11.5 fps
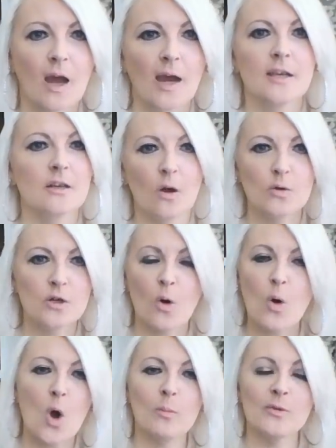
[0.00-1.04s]
are you going to go
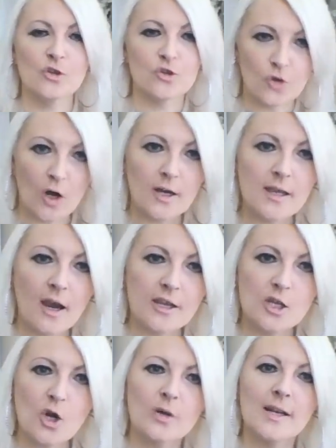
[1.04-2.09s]
home and cry? Are you going